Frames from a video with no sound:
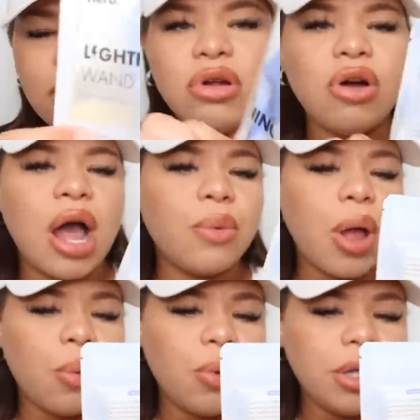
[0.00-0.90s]
I don't know,
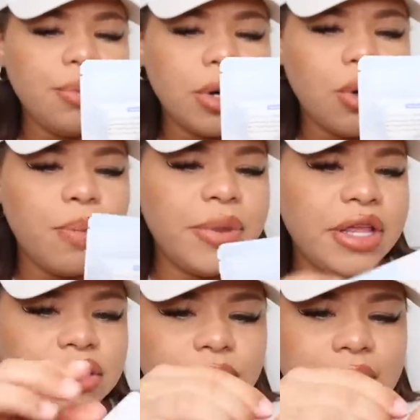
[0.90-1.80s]
I really want to open
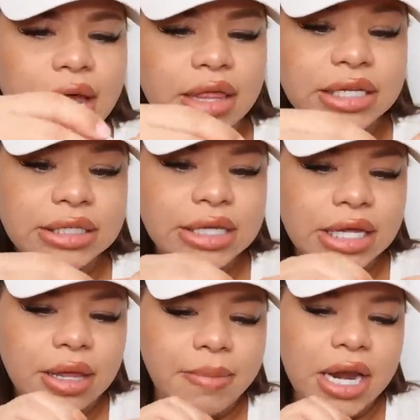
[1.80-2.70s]
this right now. This is
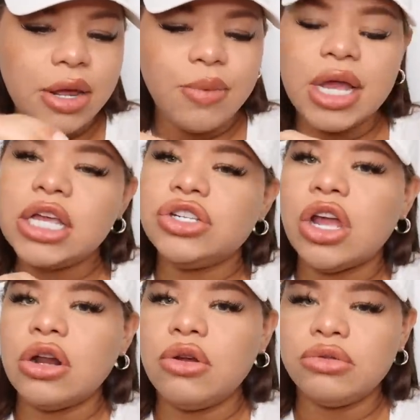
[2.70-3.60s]
like the mini one, because
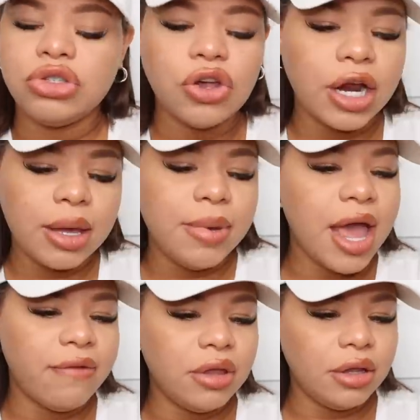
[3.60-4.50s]
y'all know Target be
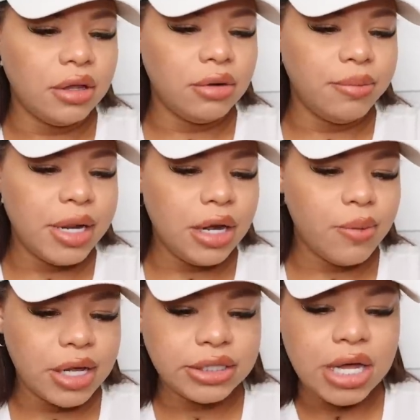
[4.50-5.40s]
having the little mini
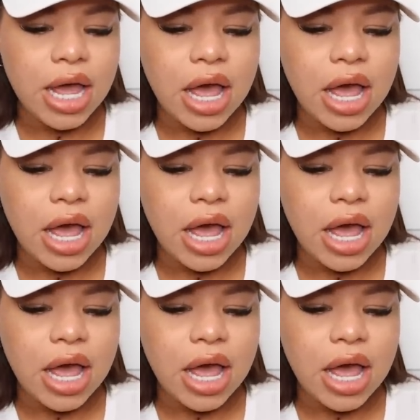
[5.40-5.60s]
ones.